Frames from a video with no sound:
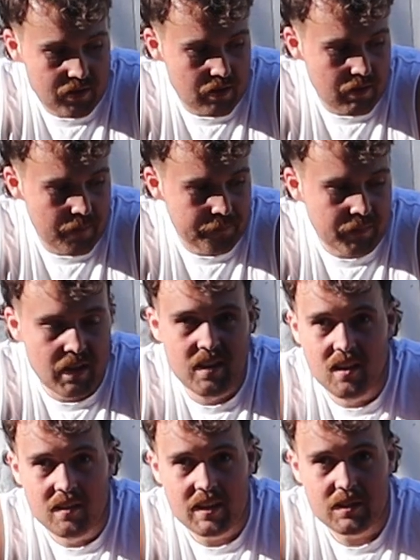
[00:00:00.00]
So
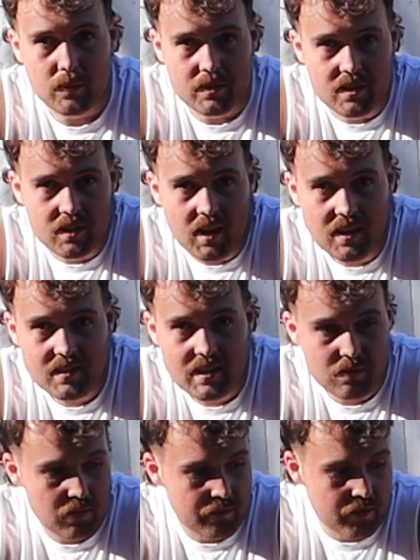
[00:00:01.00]
thanks for watching guys.
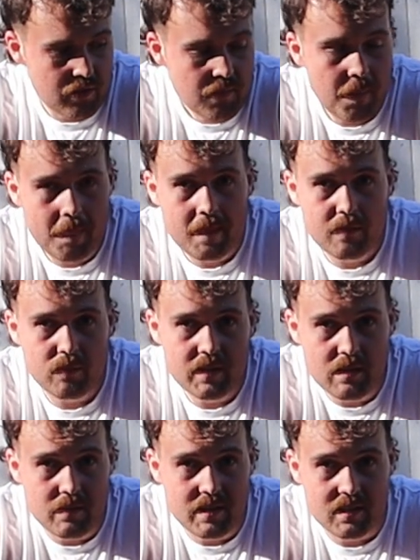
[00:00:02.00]
There's a review. If you want to
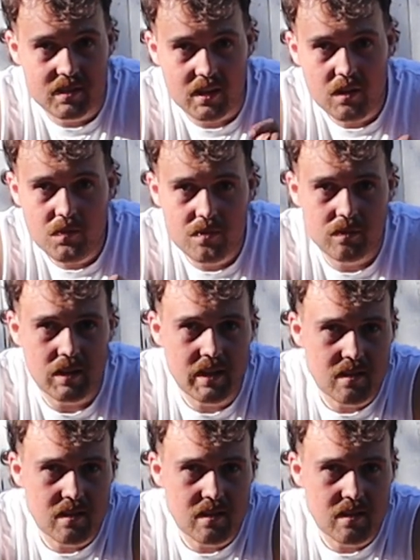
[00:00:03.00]
get one yourself, link